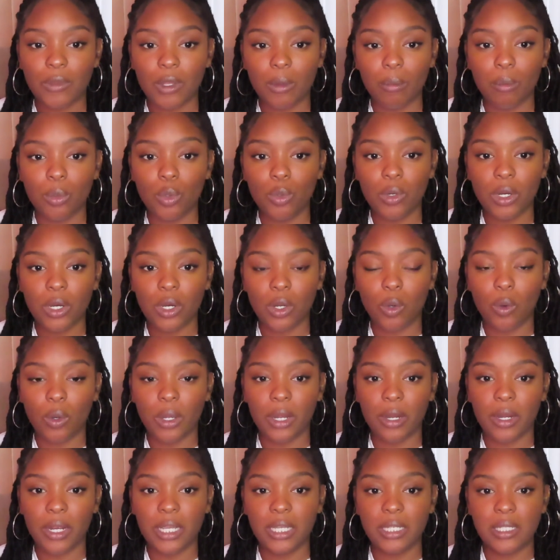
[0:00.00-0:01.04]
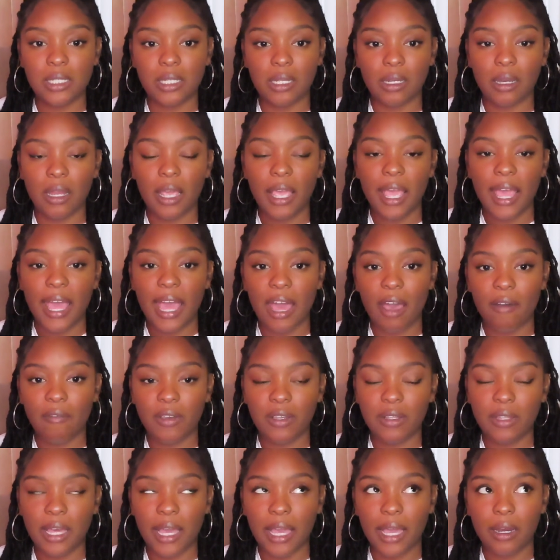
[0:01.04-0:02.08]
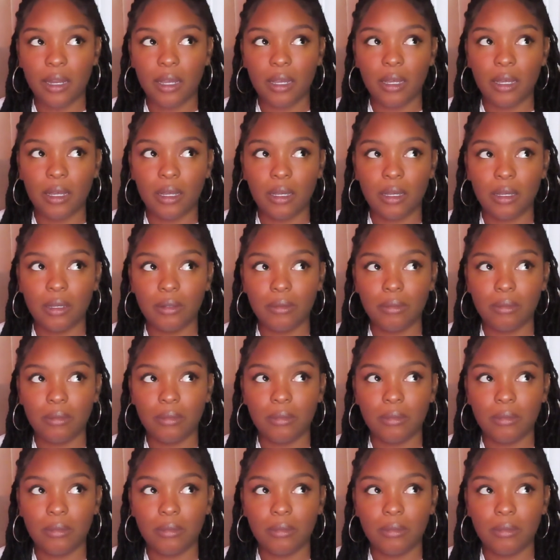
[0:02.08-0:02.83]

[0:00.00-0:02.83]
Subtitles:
moon in Aquarius, and having that,